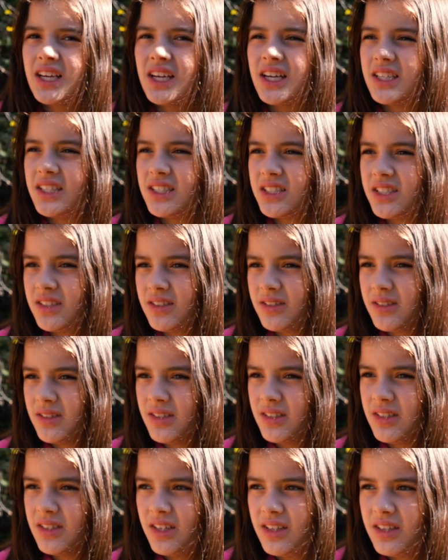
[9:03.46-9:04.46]
It's
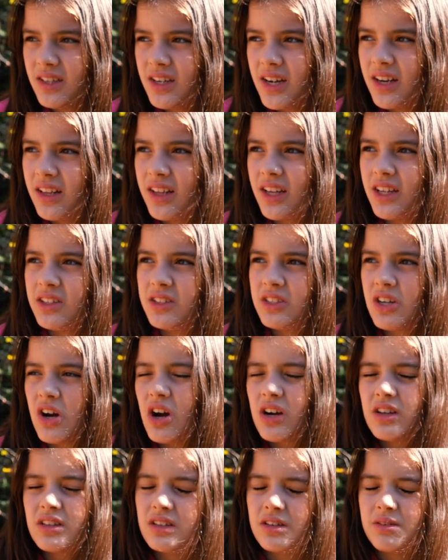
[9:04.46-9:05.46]
kind of like
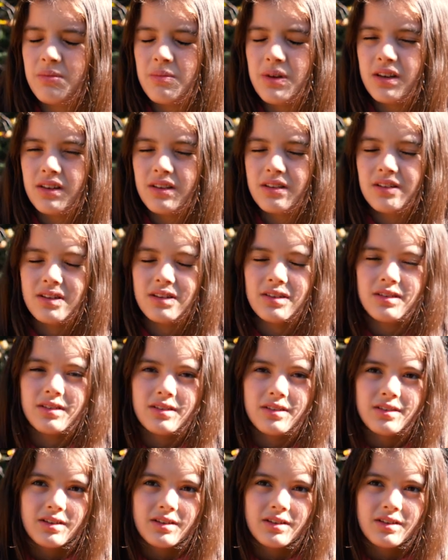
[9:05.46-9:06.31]
toxic medicine.